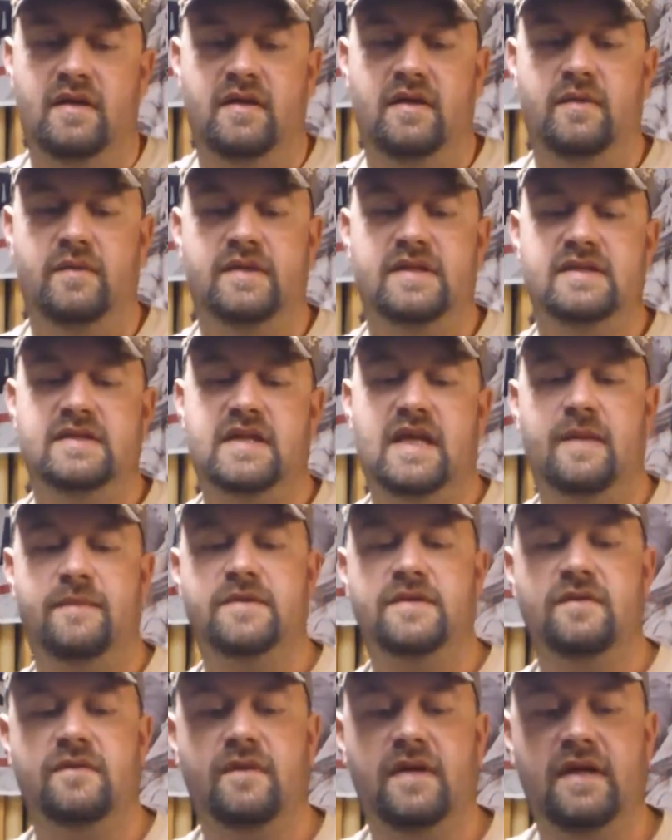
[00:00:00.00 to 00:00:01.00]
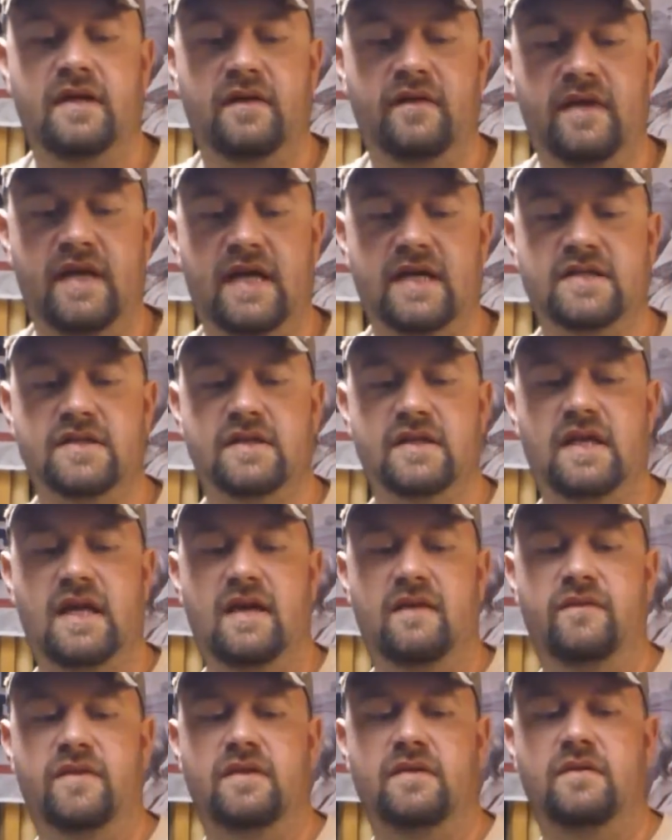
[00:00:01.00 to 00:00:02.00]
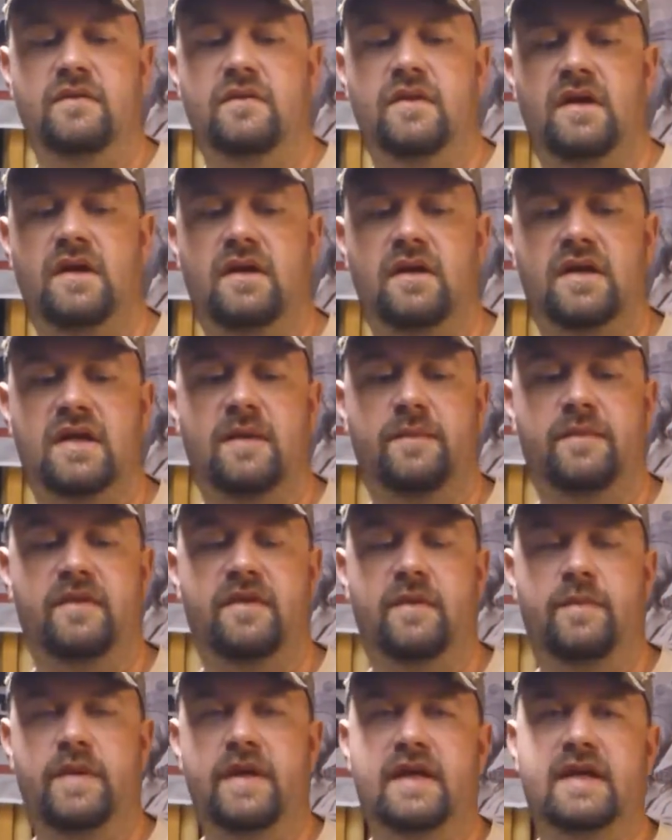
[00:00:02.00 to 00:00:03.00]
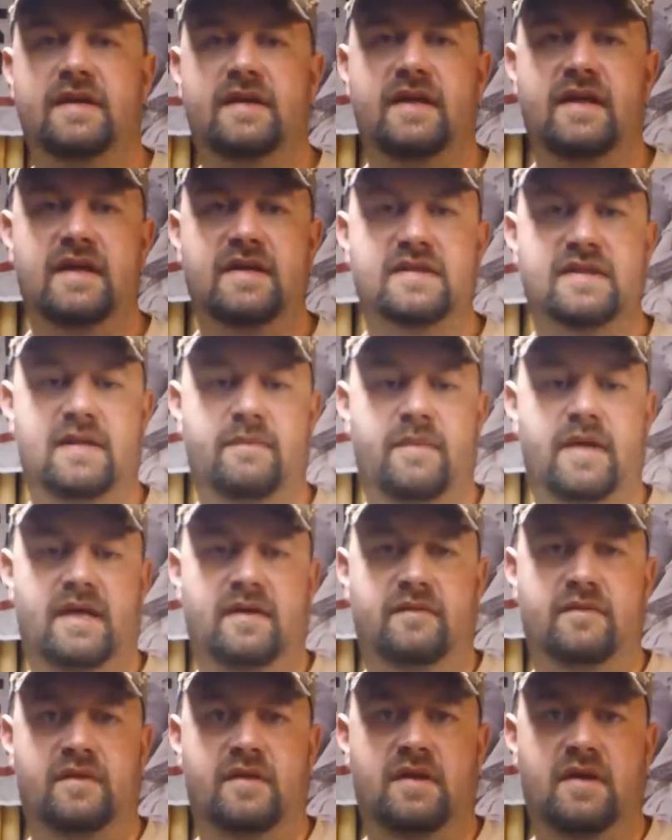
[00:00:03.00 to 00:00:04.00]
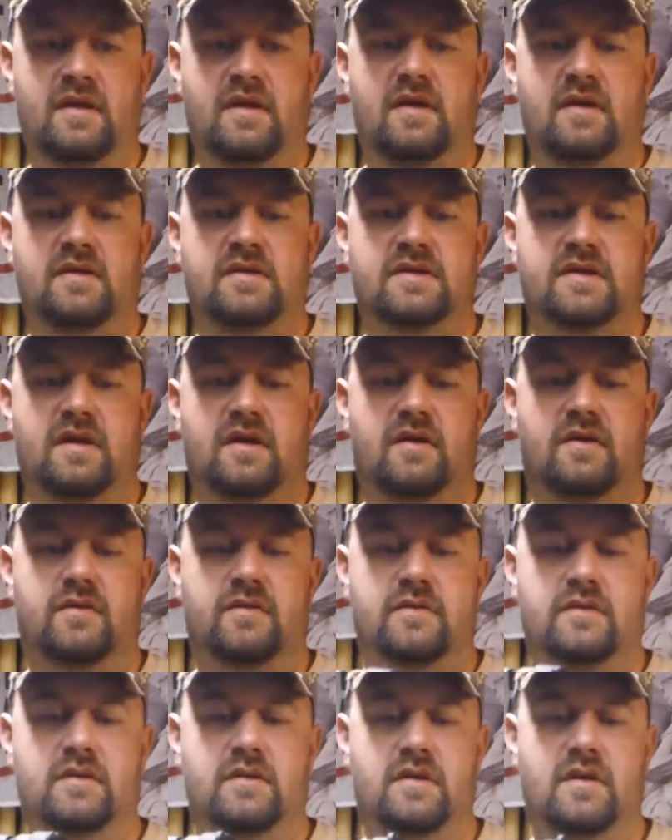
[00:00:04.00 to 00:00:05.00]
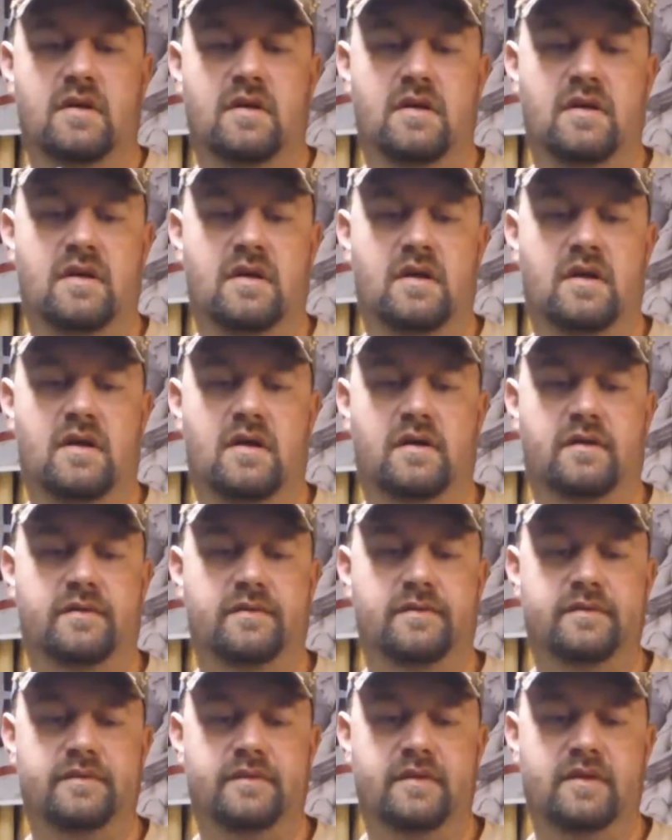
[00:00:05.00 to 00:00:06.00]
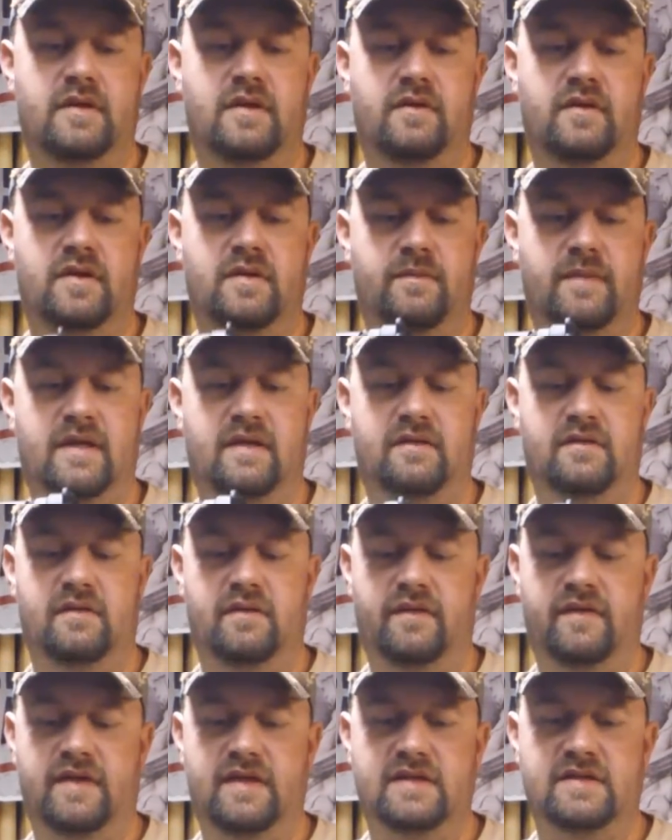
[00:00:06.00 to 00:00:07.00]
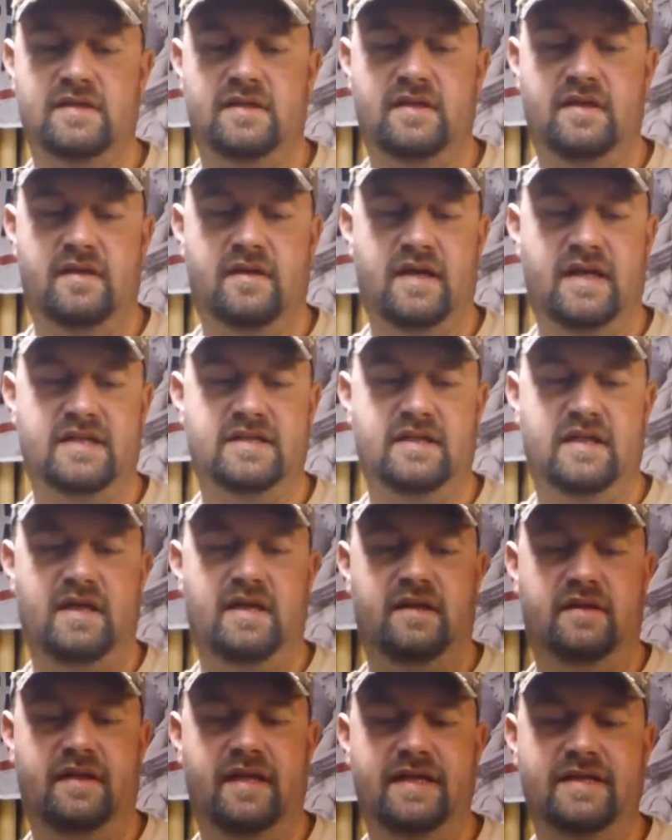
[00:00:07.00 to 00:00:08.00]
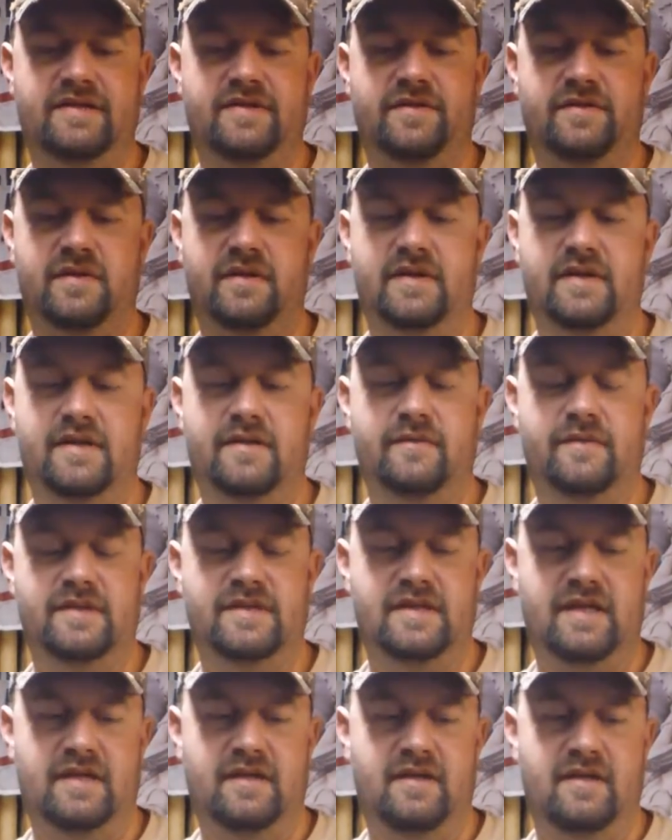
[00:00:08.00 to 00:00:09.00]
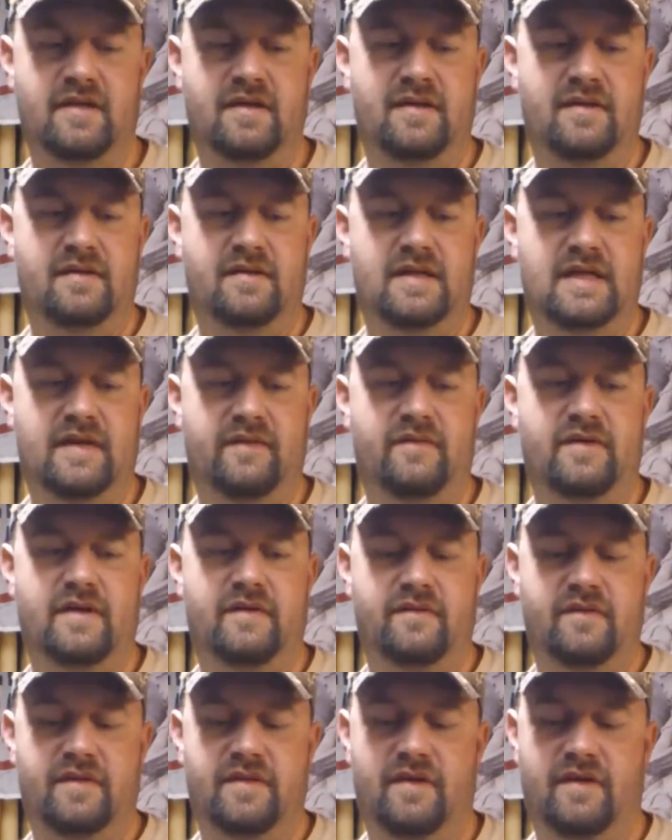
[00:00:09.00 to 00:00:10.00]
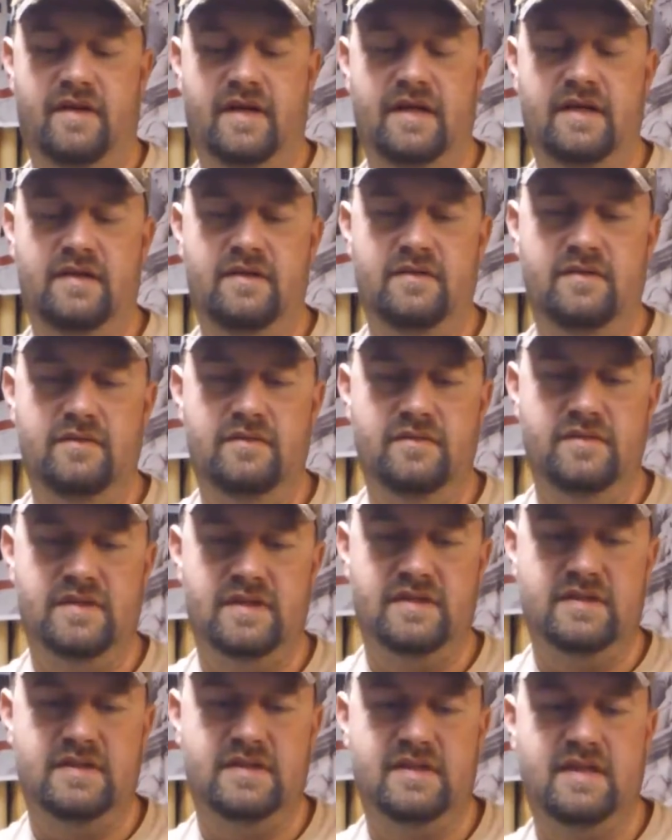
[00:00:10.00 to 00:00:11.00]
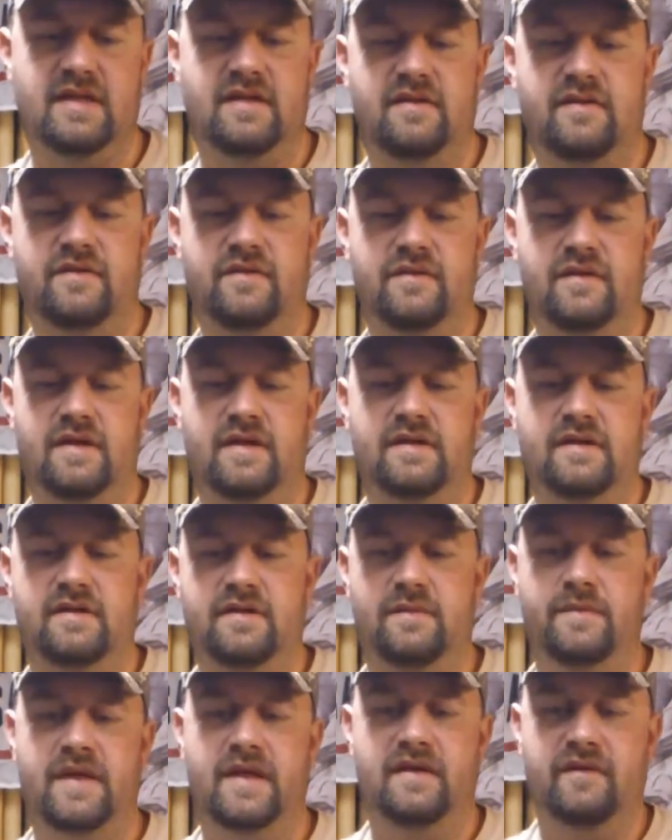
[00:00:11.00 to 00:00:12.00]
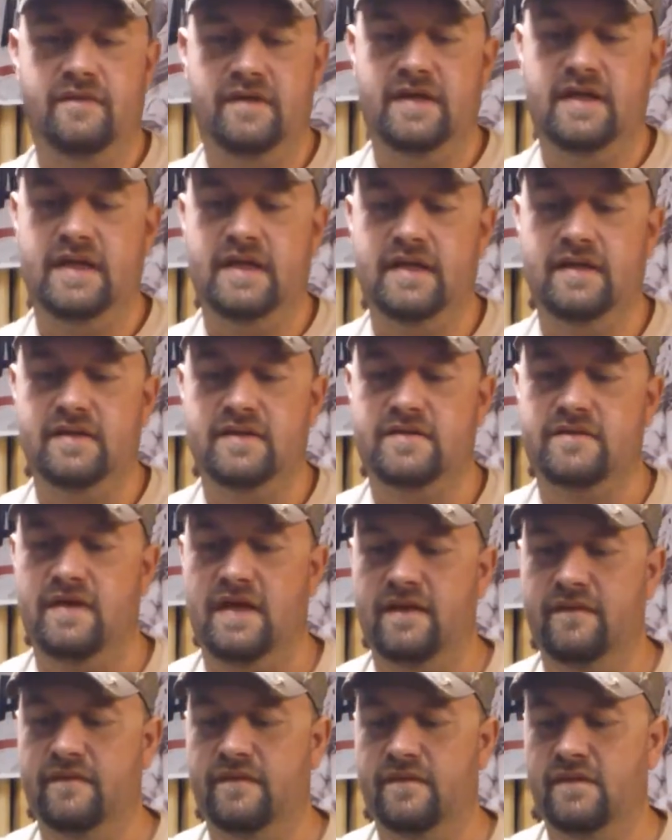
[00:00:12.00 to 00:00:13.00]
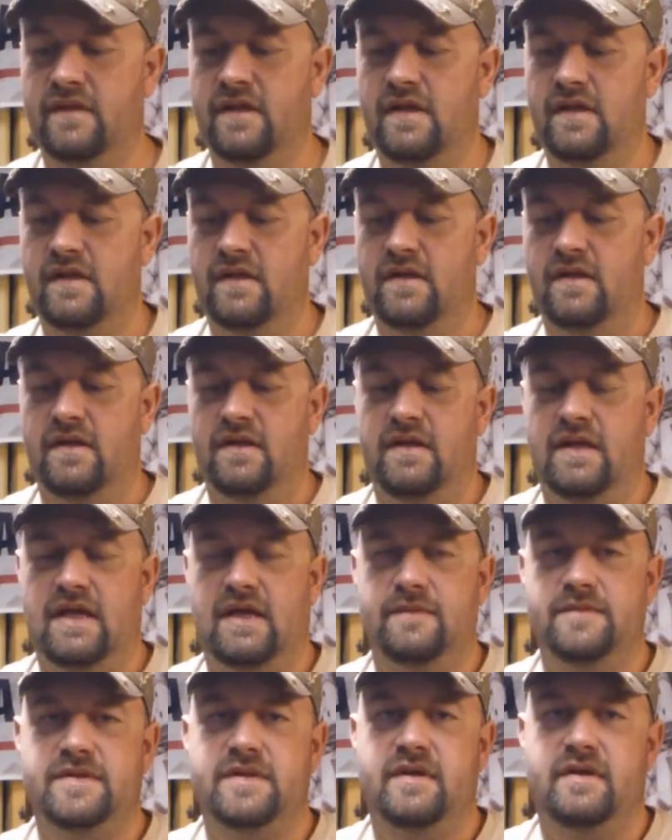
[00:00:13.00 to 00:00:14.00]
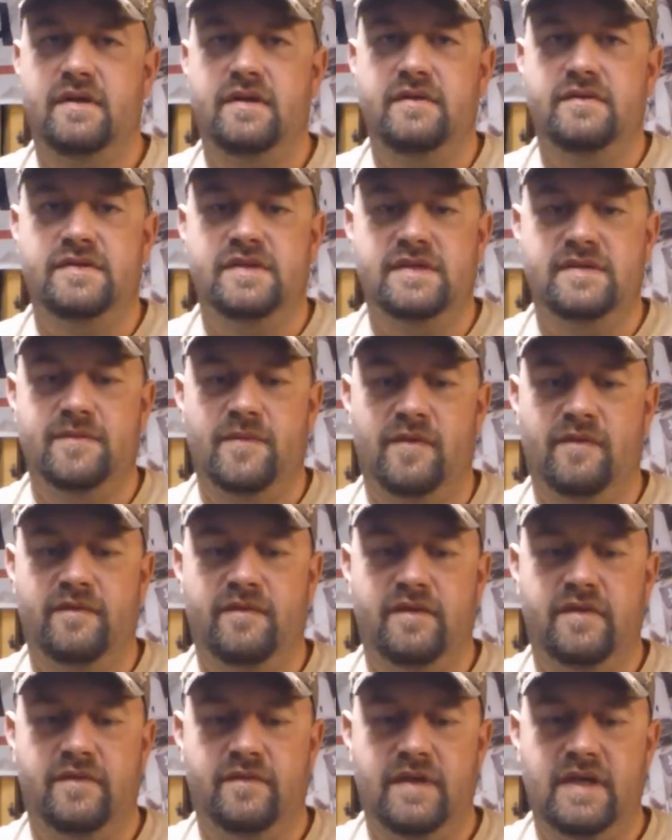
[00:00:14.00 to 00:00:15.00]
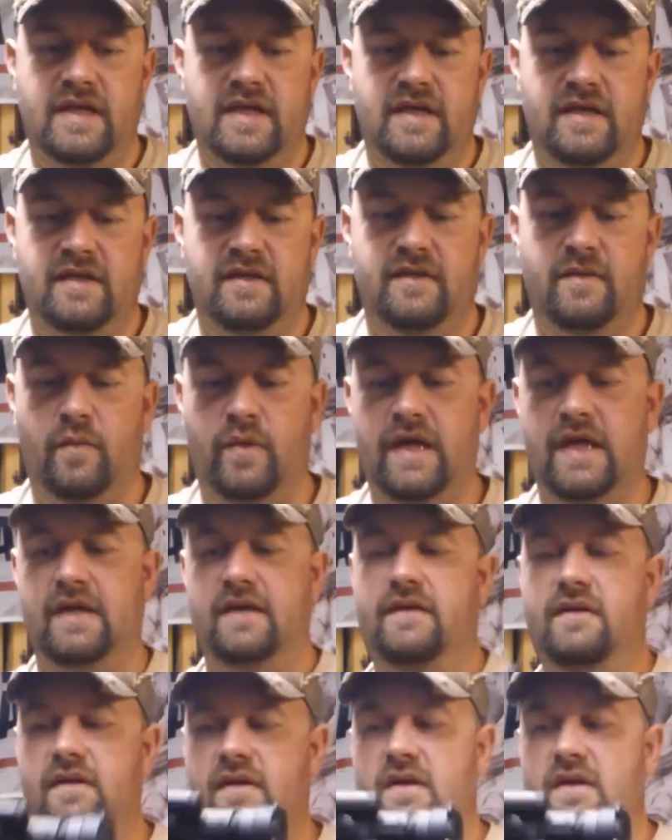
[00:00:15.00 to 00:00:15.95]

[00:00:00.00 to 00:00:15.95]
With the Samson rail, they actually gave you a couple of the Picatinis that mount. So, you can mount little things on there. I actually had a laser on there, which I never ever thought I'd use. I just kind of threw it on there to make a ridiculous rifle. Now I'm starting to use this more for 3-gun and the weight.